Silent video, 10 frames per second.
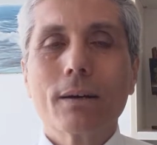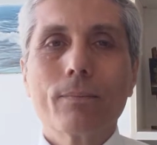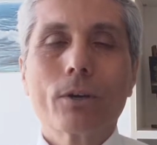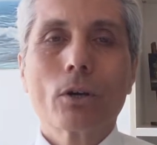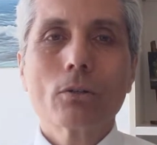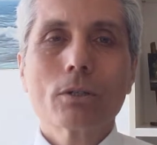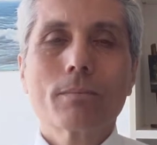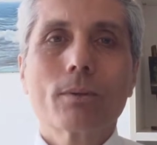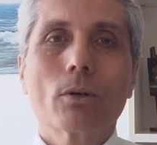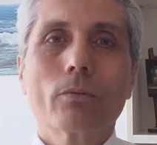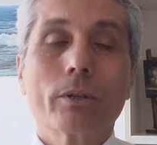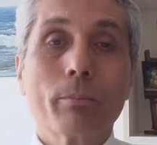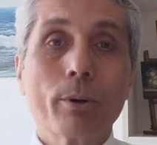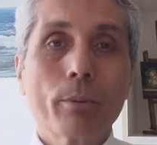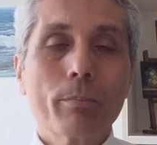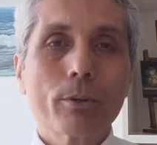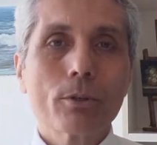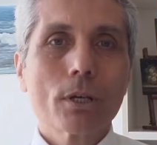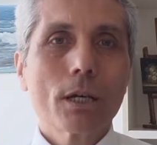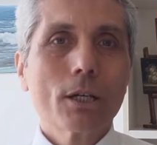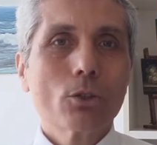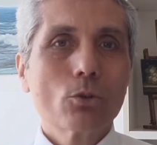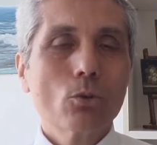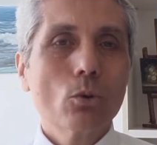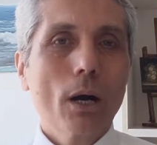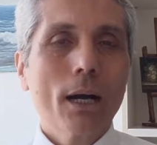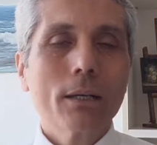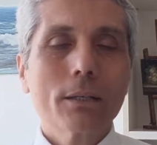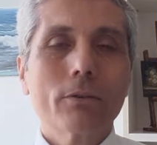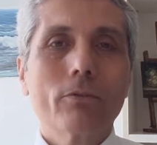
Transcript: the concept of the purpose to other